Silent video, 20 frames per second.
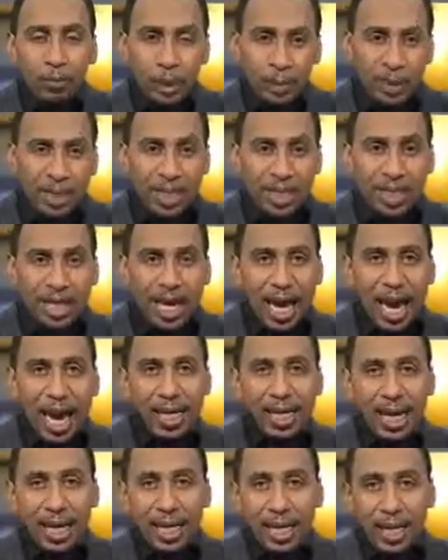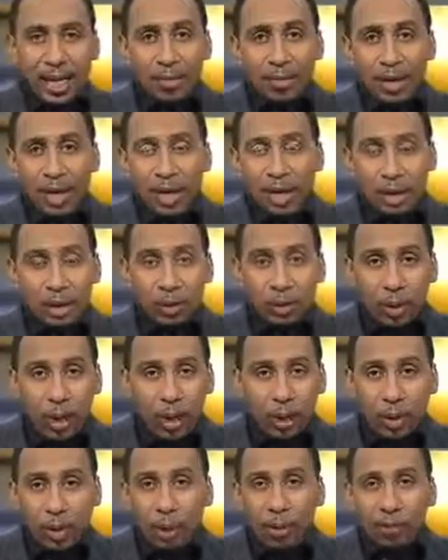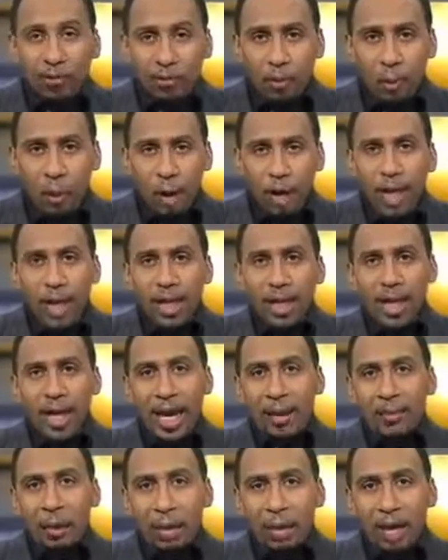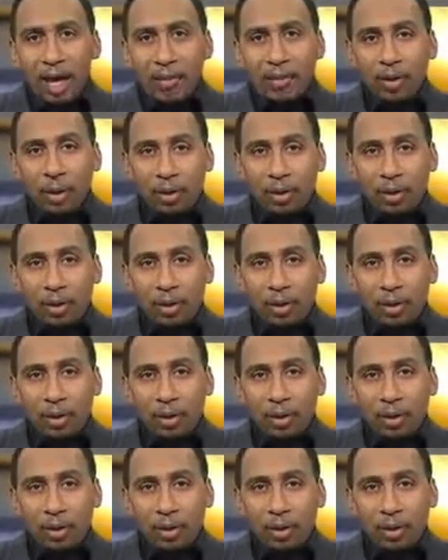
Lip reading: because he had that in him in his career long before Cam Newton ever